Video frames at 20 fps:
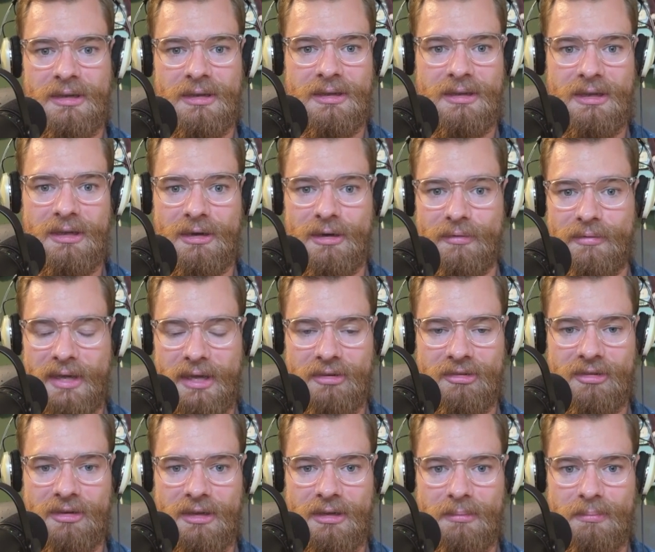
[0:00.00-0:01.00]

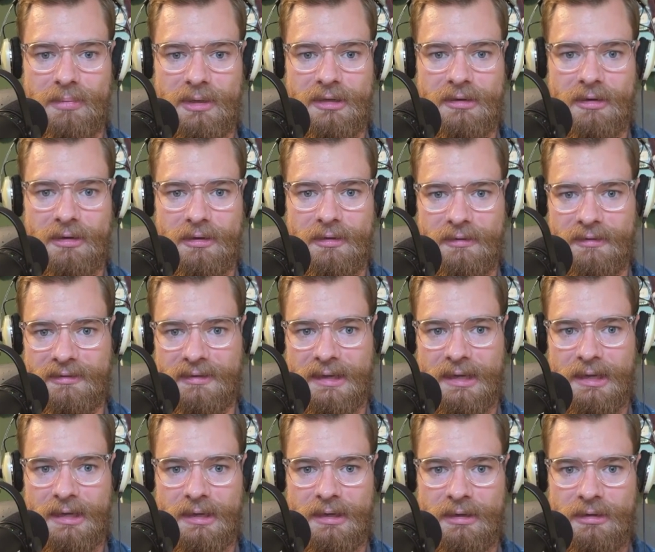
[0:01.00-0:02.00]
intervention because
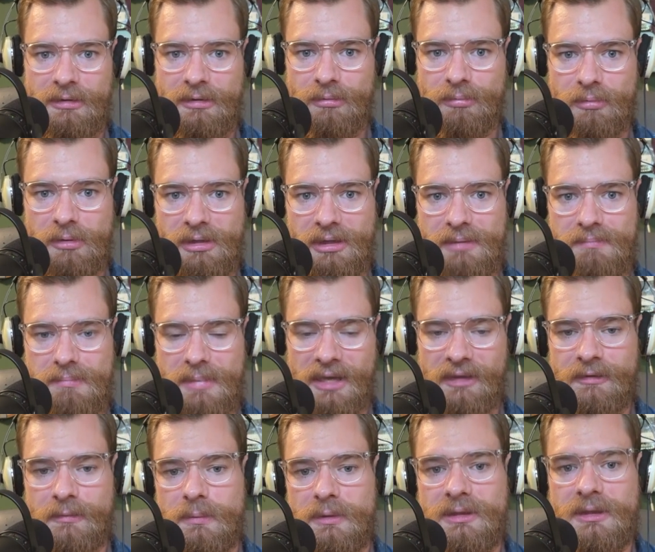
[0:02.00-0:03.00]
you really
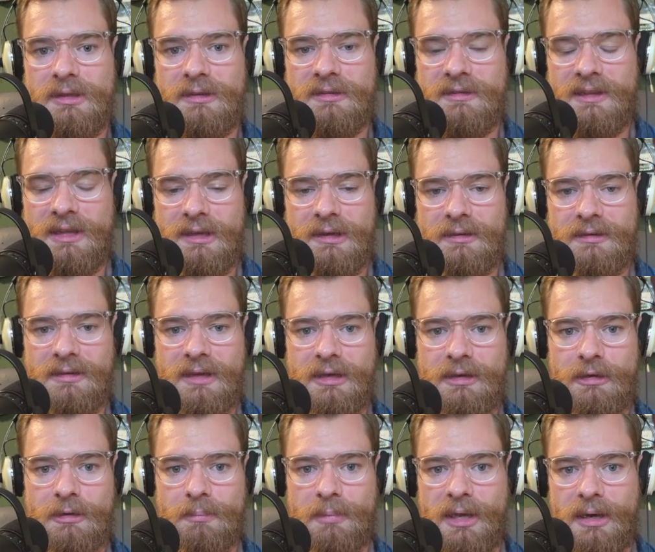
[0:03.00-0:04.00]
mess with these things
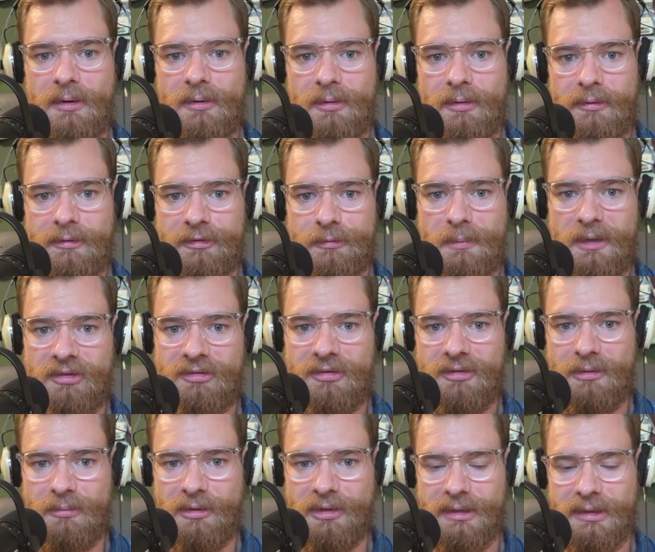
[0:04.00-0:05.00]
at your peril,
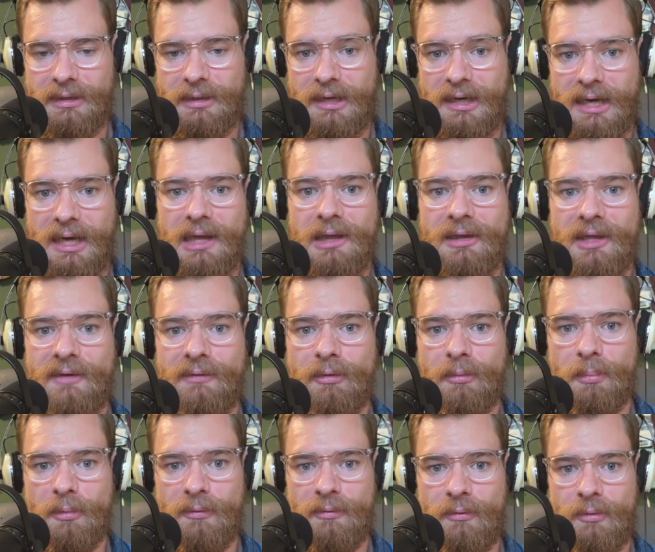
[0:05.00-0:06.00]
especially with high
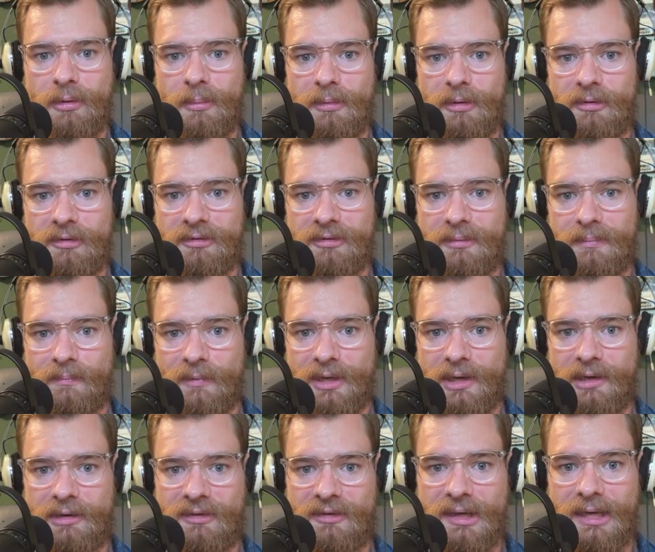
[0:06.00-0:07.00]
level performers. And a
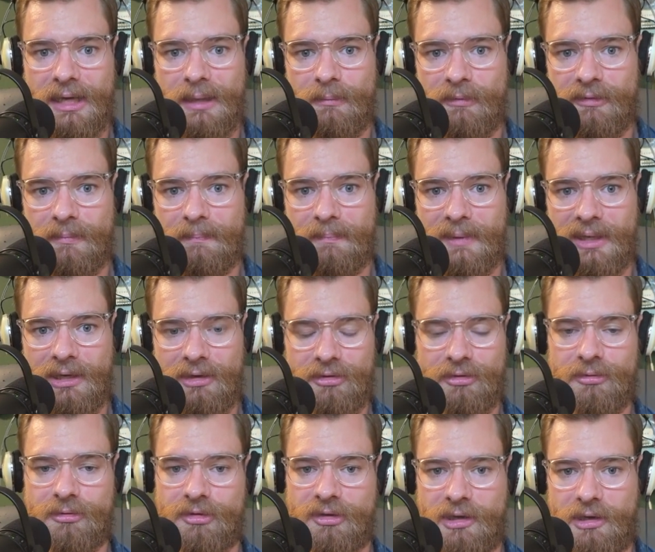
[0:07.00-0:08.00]
lot of times,
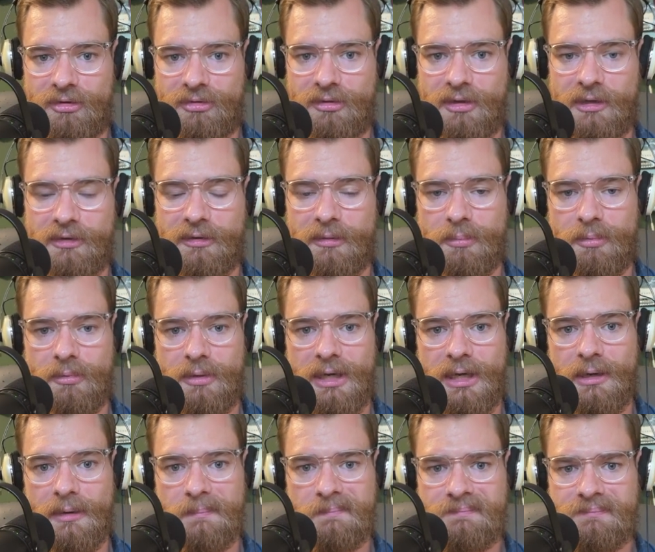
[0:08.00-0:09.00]
as Josh likes to point
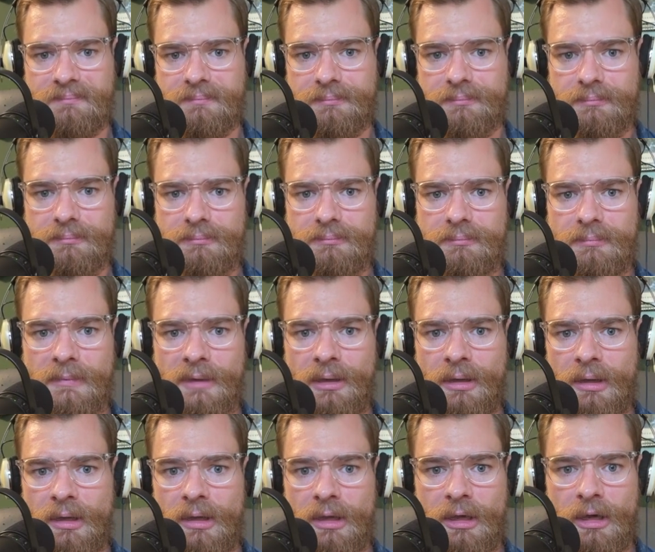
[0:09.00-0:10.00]
out,
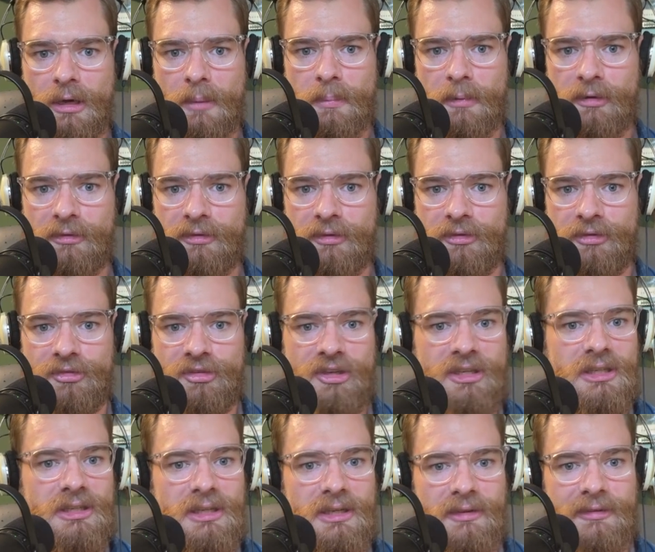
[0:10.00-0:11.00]
a person's
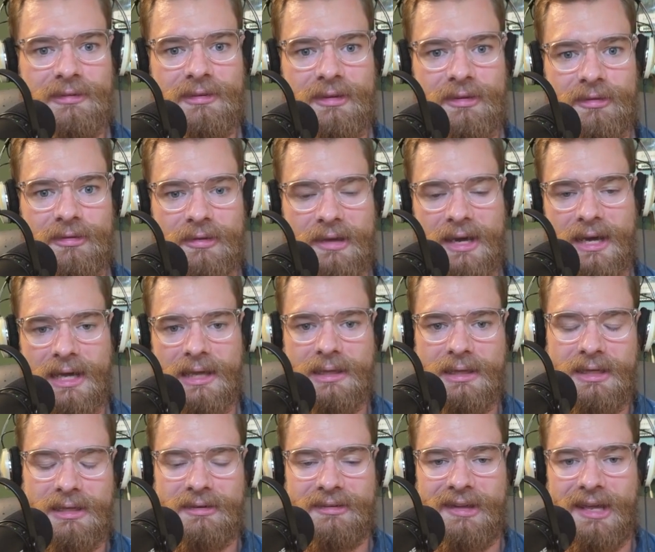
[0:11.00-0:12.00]
genius is
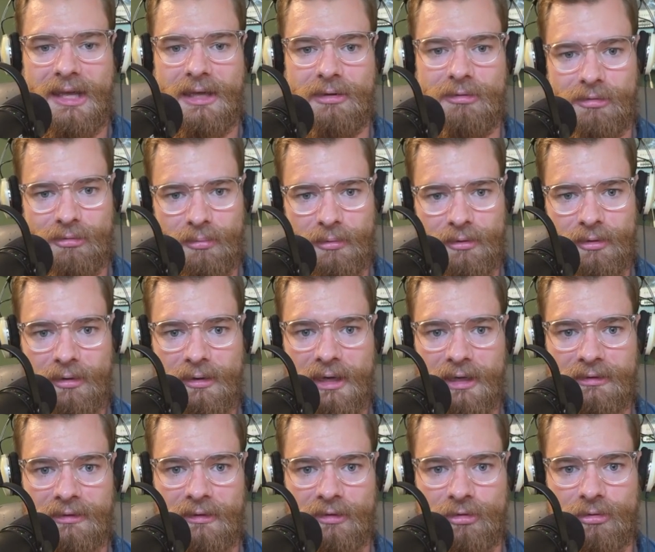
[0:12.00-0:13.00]
highly entangled with their
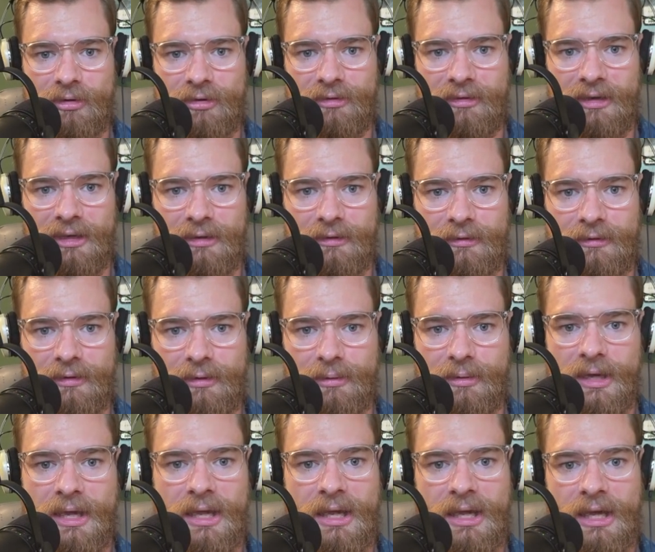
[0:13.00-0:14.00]
eccentricity.
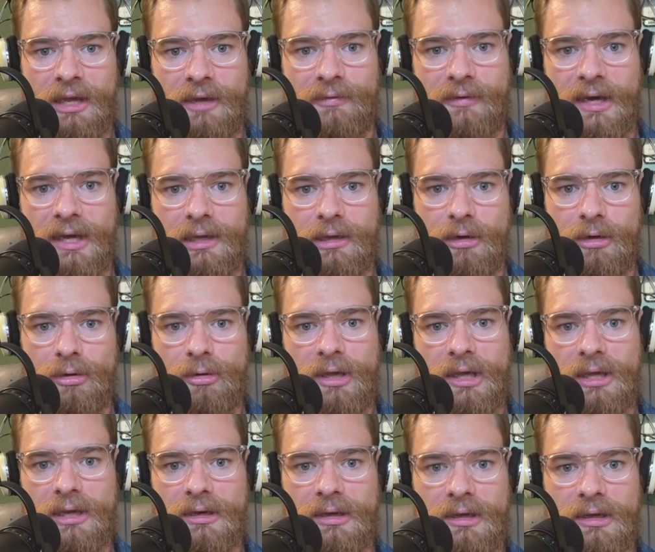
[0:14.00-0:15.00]
So if I go in,